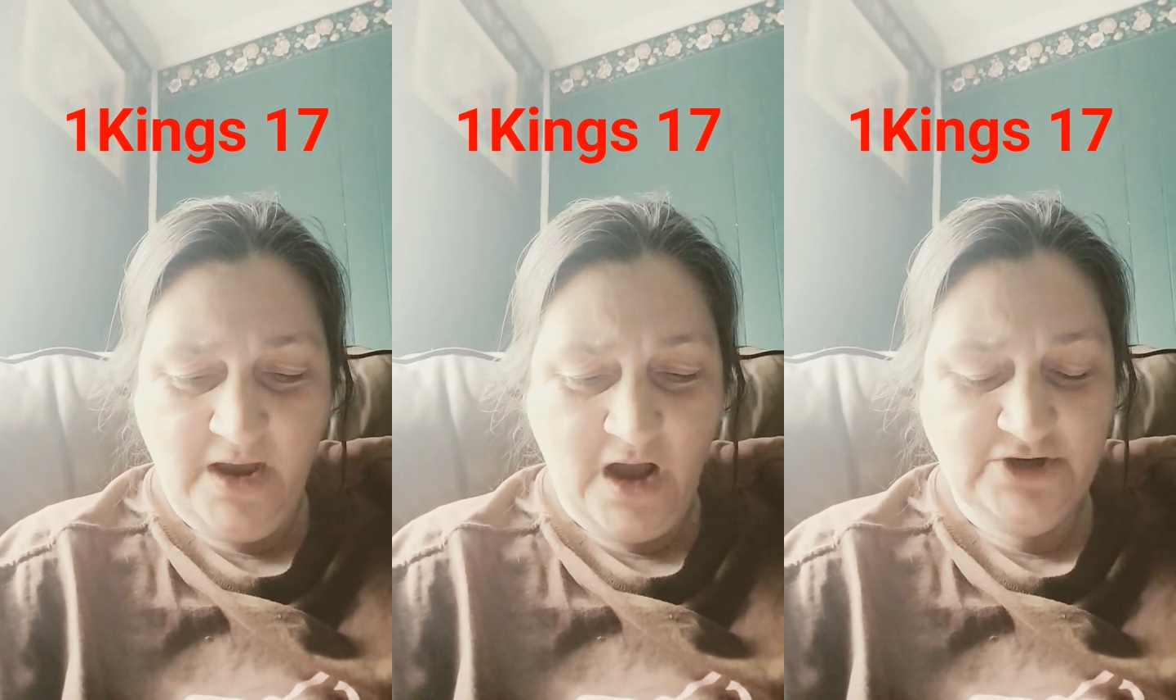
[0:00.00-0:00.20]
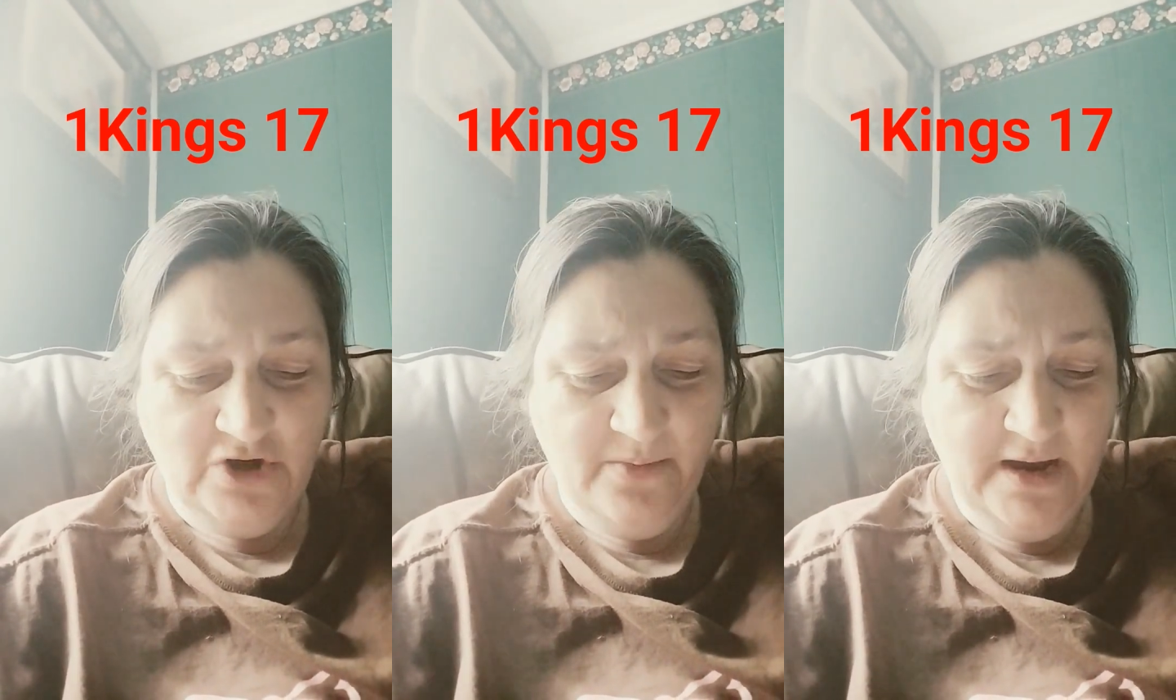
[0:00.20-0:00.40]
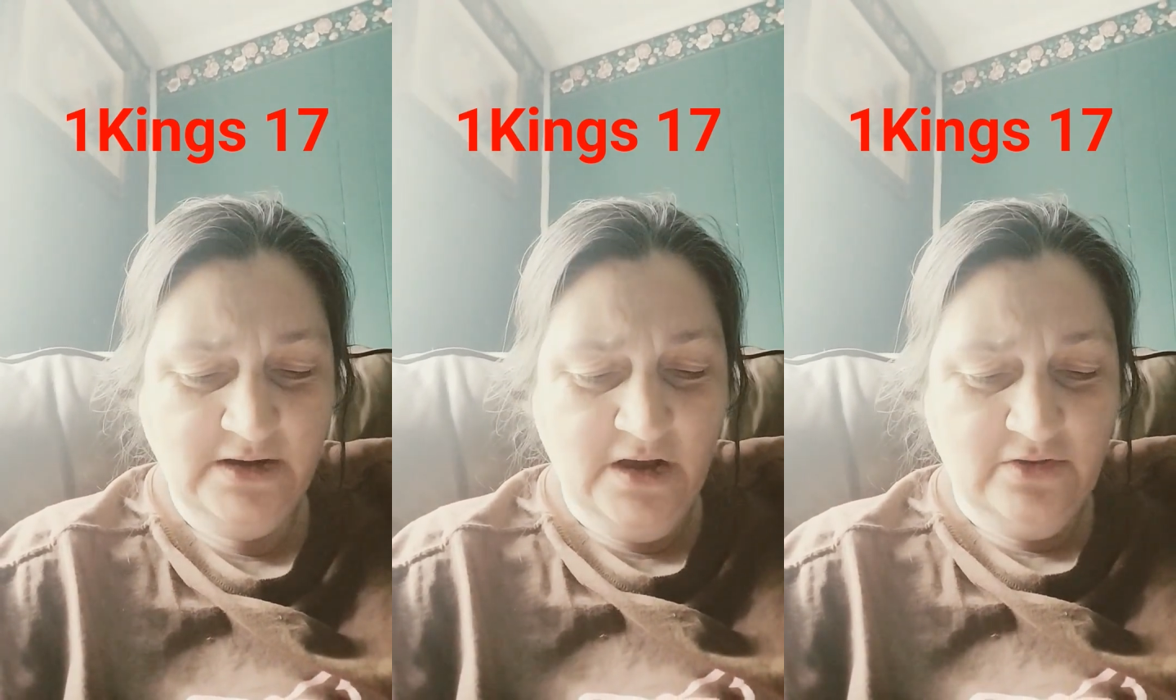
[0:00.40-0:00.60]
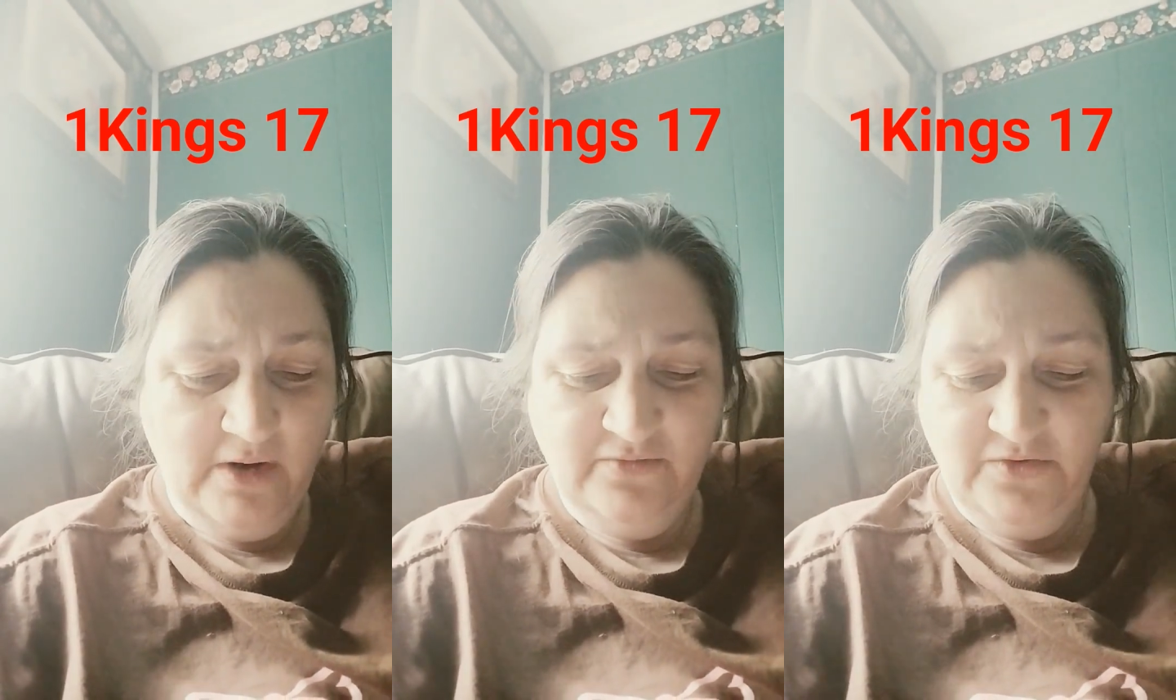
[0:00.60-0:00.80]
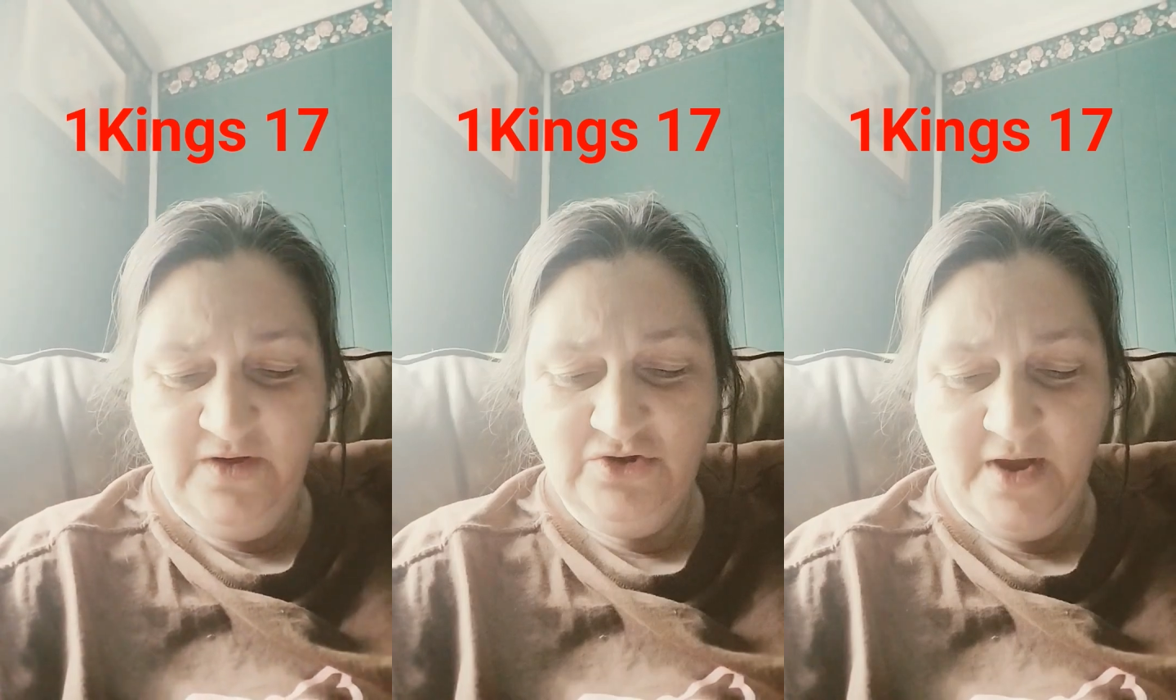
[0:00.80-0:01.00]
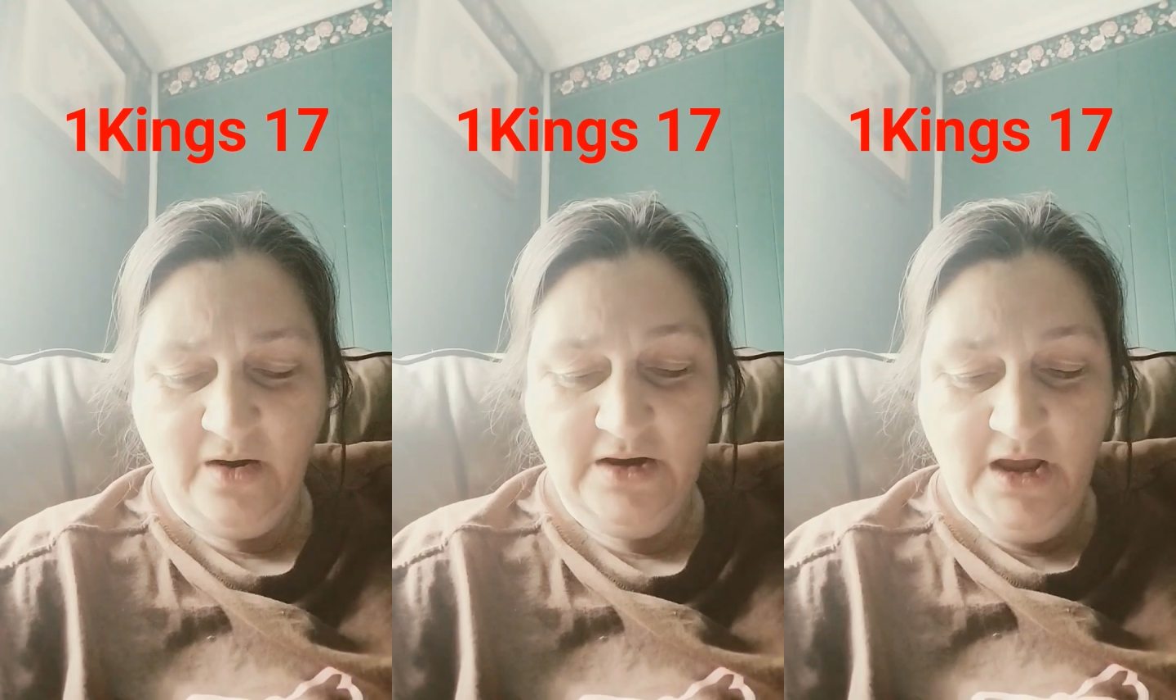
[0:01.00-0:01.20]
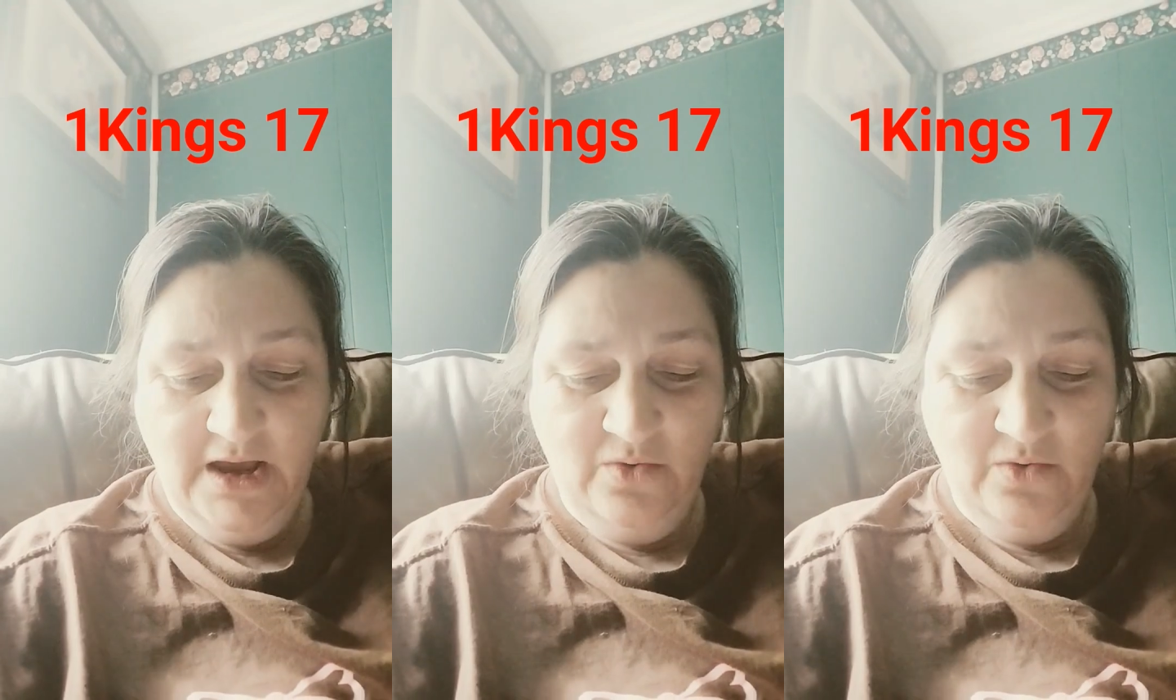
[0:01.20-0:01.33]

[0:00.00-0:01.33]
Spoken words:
and I shall command the raven to feed you therein.